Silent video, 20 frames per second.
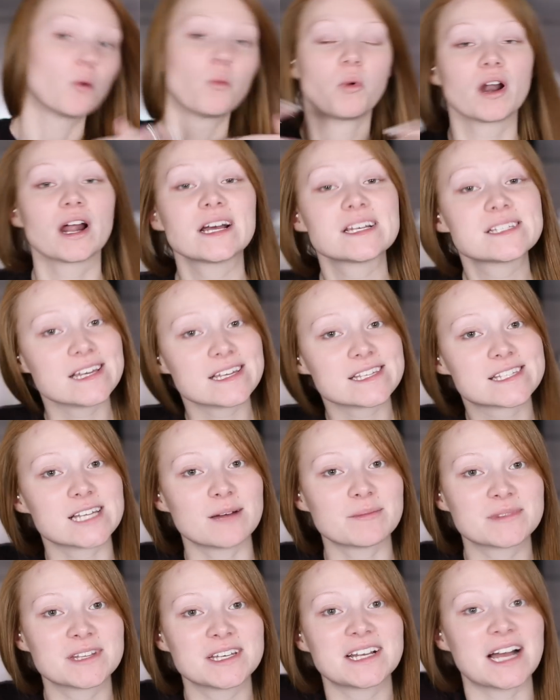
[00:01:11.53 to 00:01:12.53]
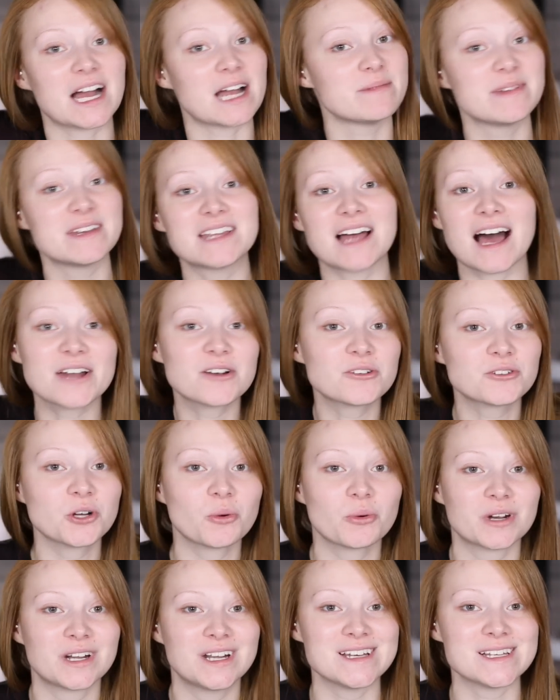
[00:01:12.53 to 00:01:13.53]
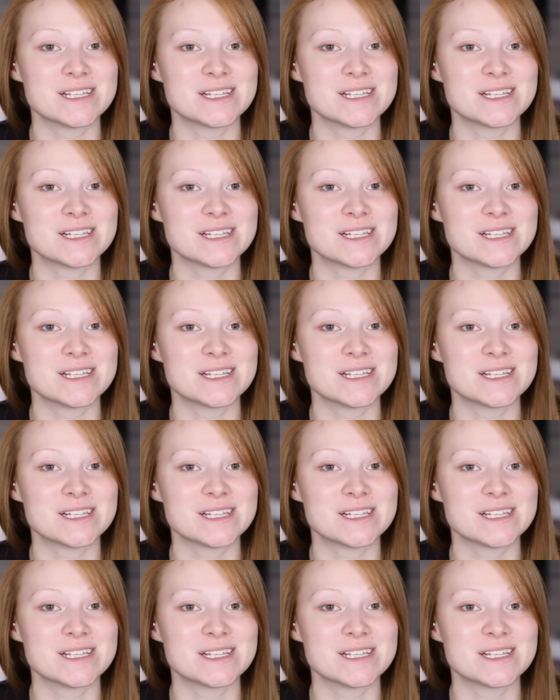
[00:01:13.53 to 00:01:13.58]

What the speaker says: When I say something, I mean I don't know what it